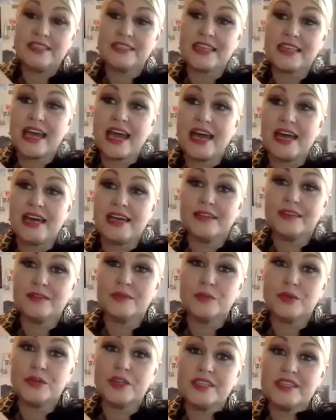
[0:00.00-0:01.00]
sad.
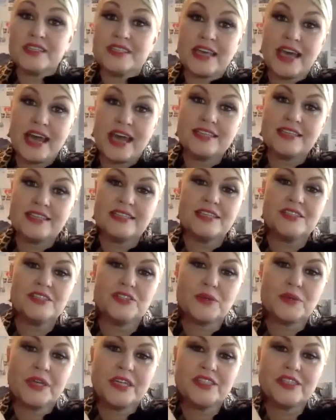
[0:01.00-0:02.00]
What a sad
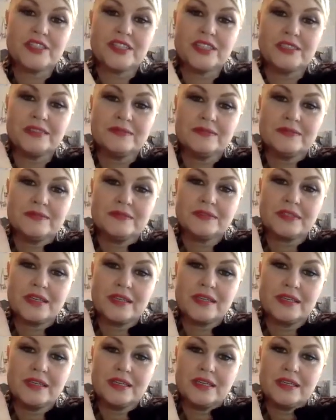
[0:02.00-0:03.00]
situation.
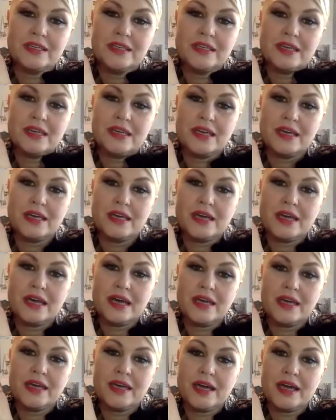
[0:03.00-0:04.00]

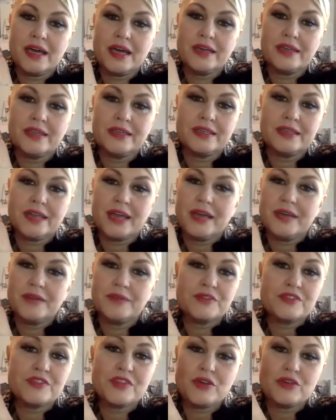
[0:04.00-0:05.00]
I am
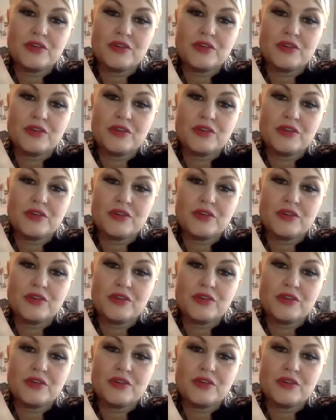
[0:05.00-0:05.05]
so